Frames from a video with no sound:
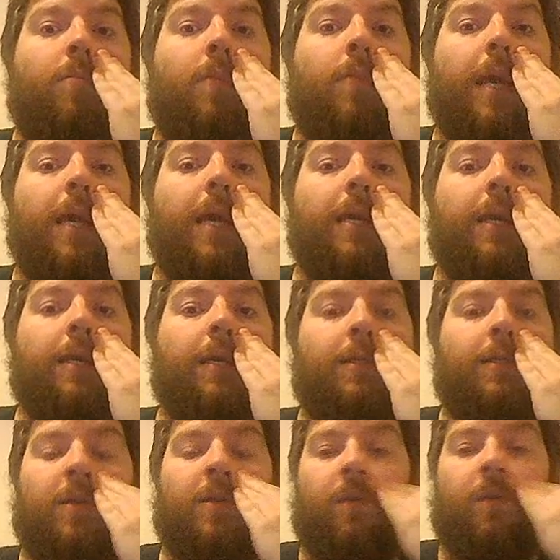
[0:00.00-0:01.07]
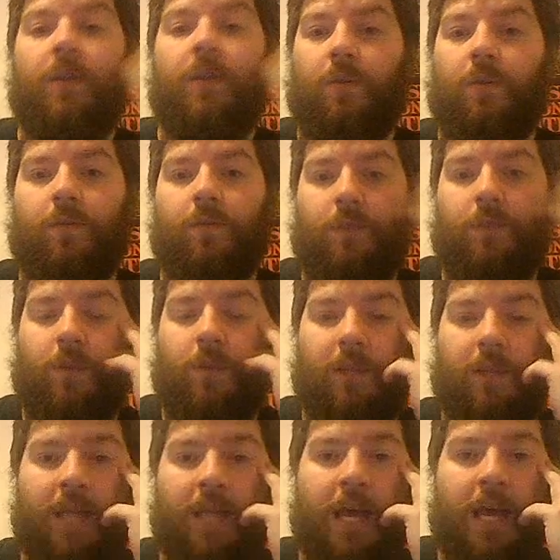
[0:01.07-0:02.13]
and so, doing
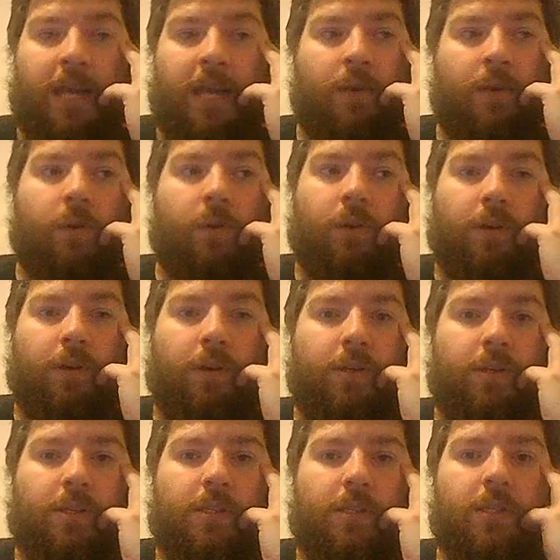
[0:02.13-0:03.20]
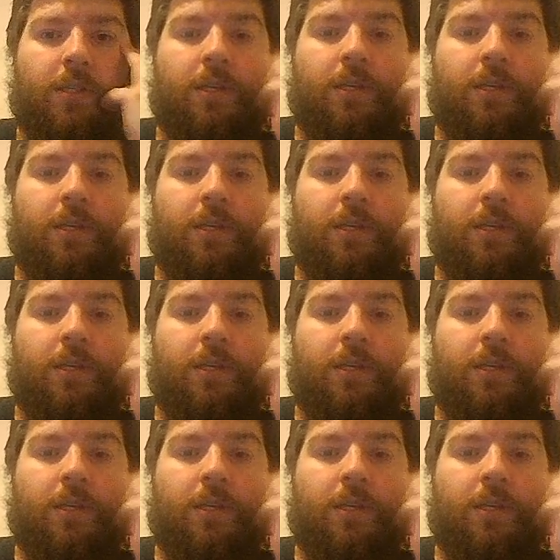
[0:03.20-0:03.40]
that, or just